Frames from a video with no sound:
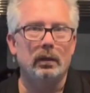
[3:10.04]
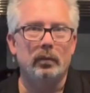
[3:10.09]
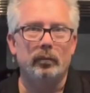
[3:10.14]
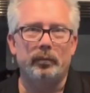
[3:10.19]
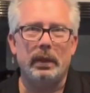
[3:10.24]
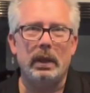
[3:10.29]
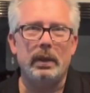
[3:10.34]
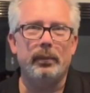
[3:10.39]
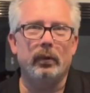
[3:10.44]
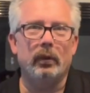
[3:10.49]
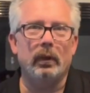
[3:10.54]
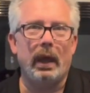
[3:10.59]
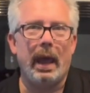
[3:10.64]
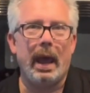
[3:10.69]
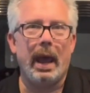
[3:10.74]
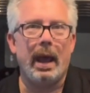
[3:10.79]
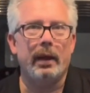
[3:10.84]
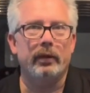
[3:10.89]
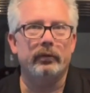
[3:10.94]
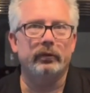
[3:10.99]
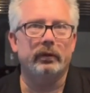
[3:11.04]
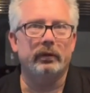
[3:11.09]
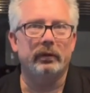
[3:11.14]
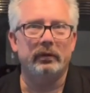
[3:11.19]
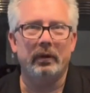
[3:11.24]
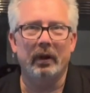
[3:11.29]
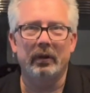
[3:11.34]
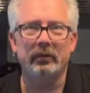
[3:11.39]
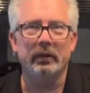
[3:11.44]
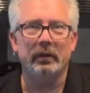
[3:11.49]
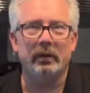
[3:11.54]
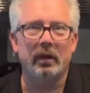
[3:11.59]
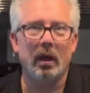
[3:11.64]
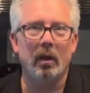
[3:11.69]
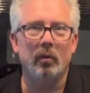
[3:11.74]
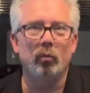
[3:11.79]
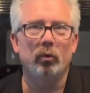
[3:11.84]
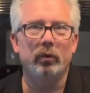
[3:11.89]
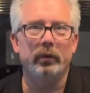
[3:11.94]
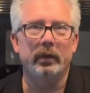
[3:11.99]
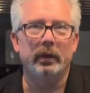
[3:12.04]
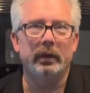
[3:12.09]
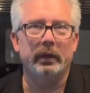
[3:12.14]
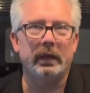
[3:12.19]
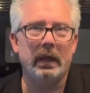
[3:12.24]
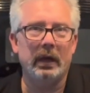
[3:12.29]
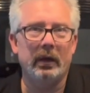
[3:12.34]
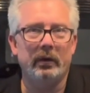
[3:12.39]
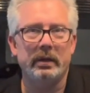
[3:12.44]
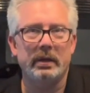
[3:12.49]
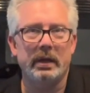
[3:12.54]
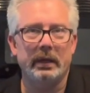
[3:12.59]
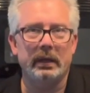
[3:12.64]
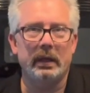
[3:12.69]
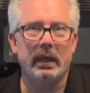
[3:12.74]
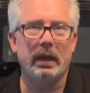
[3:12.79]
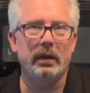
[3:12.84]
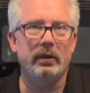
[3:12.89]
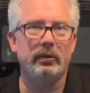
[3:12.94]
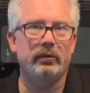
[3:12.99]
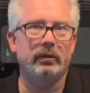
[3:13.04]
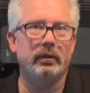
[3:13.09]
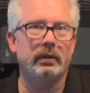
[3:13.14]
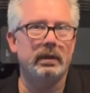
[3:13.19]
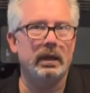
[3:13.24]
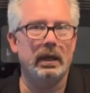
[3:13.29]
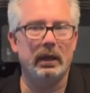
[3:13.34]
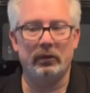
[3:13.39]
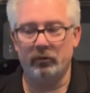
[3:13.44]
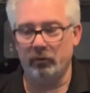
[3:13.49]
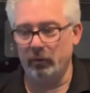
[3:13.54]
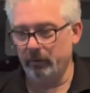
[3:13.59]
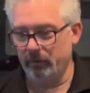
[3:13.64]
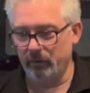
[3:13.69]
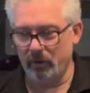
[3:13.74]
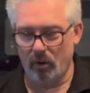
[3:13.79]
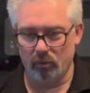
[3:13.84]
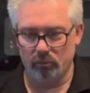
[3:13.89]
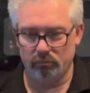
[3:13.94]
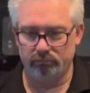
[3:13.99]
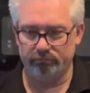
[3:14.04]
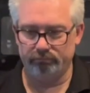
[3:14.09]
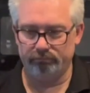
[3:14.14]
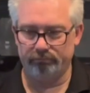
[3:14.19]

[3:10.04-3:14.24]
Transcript: People ask, does it come with a carrying case? And the answer is no.